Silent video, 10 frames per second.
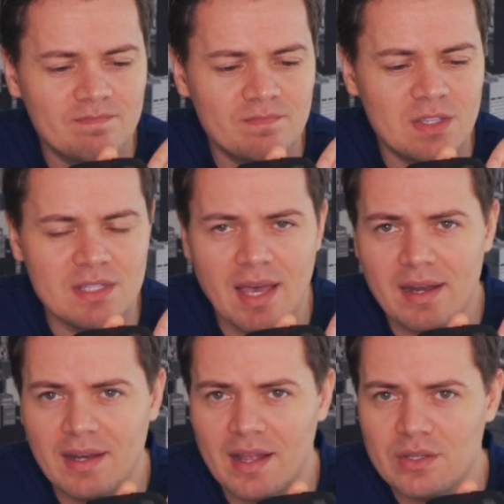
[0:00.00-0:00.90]

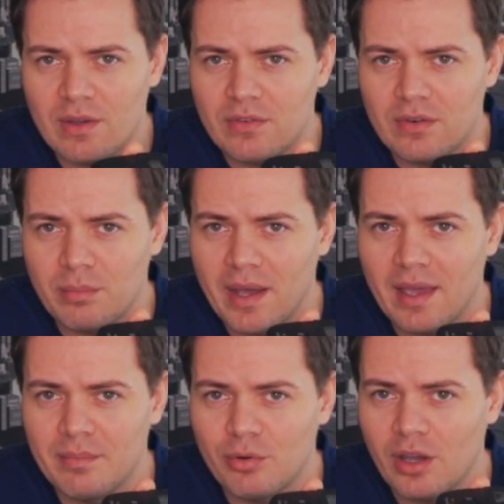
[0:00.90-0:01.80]
decided not to ever
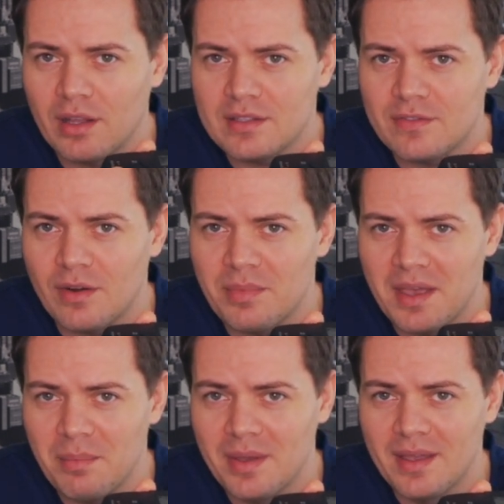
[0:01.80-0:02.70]
buy products from
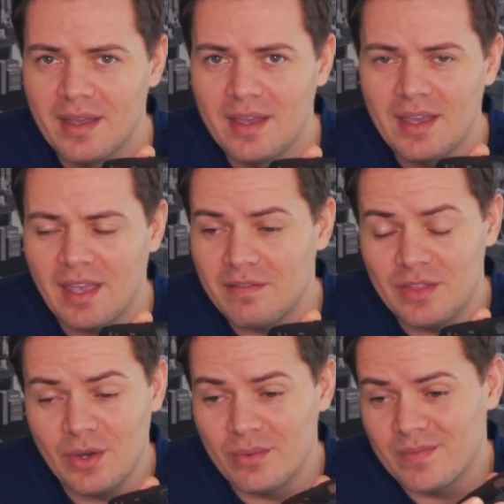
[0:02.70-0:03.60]
them, even
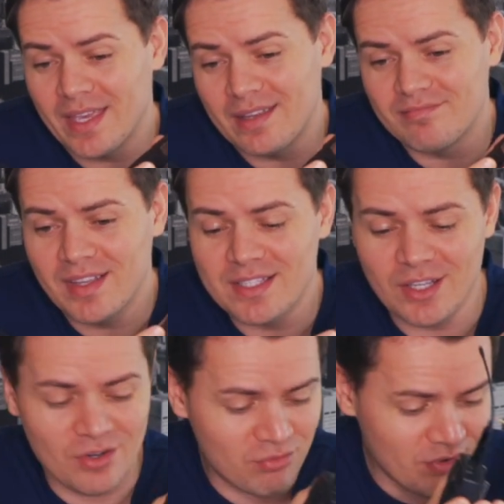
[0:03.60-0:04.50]
though, again, it's a
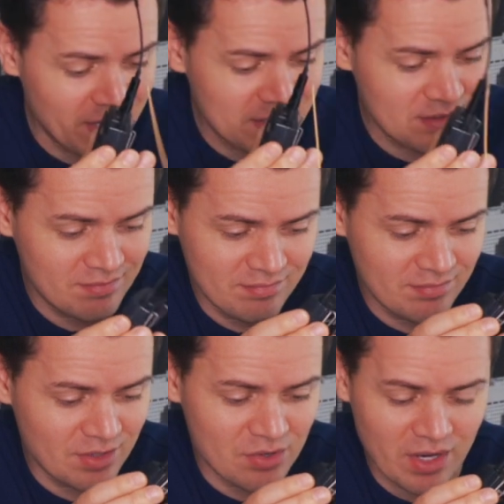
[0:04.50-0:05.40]
great,
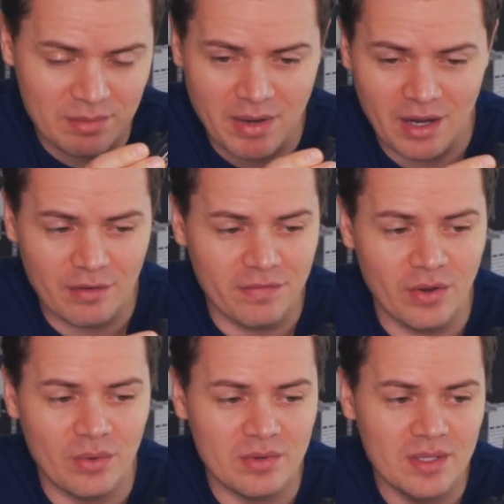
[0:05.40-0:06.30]
great
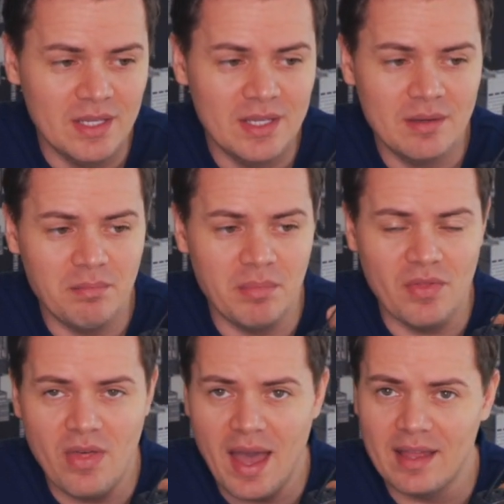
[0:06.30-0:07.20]
microphone.
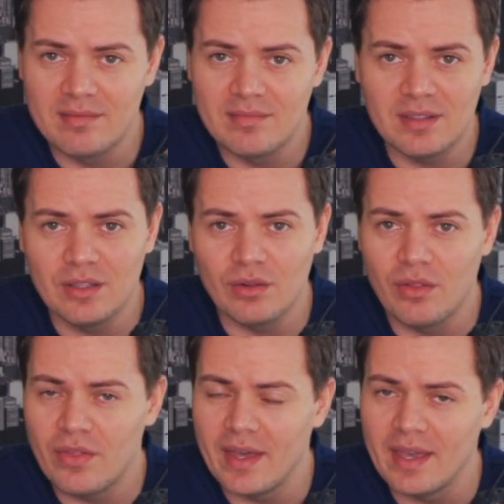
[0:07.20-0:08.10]
But that little
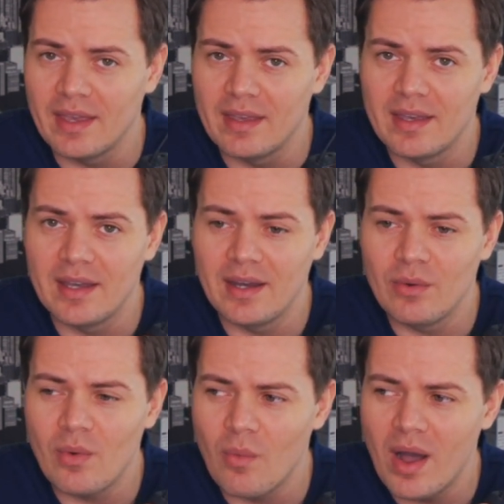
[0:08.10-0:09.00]
thing,
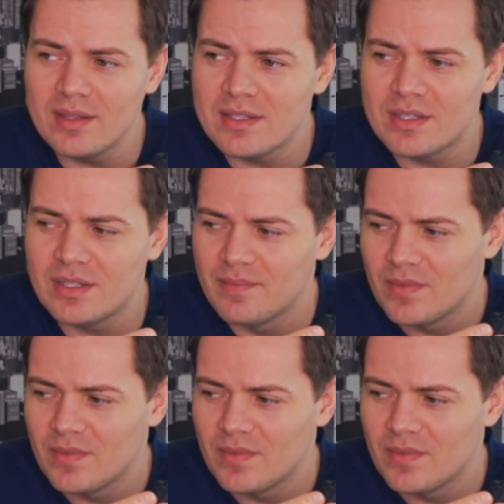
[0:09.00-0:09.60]
once